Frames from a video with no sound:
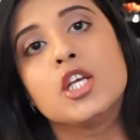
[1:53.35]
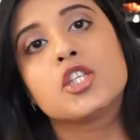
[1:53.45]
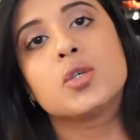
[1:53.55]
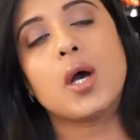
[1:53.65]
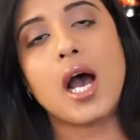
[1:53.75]

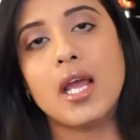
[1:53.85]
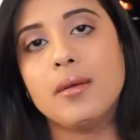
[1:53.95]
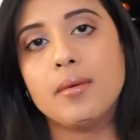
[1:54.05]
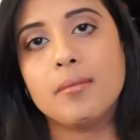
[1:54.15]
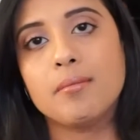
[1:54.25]
So I
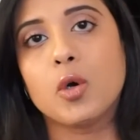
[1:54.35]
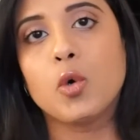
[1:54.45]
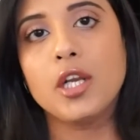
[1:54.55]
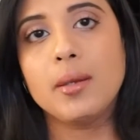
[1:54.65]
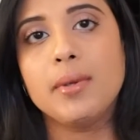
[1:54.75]
am
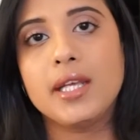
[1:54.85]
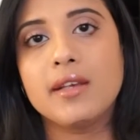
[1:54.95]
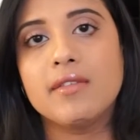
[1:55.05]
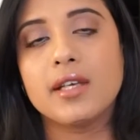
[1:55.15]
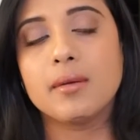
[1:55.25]
only be
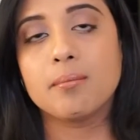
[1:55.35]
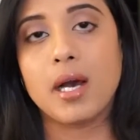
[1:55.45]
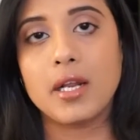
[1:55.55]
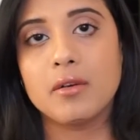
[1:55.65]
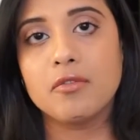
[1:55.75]
giving
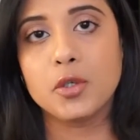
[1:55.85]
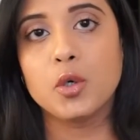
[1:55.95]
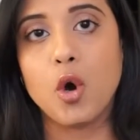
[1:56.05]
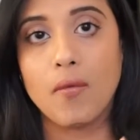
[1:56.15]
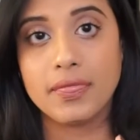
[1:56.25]
my
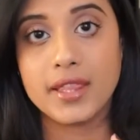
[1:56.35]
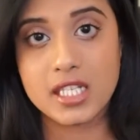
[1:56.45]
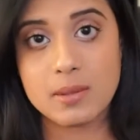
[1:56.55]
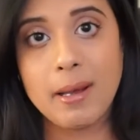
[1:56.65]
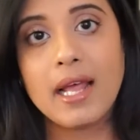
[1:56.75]
review on
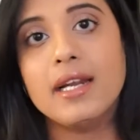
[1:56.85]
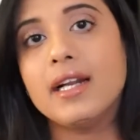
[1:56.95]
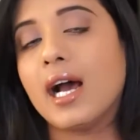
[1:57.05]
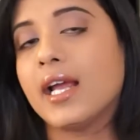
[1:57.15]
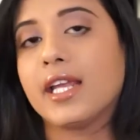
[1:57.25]
this
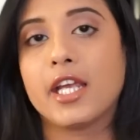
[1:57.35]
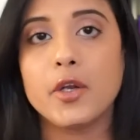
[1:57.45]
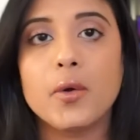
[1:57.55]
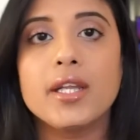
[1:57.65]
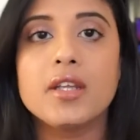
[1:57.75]
palette. I
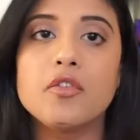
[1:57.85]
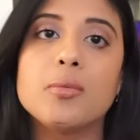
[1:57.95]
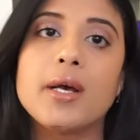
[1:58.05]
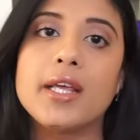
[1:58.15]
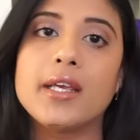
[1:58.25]
cannot give
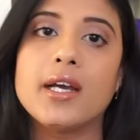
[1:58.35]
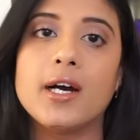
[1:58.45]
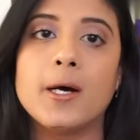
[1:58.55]
you my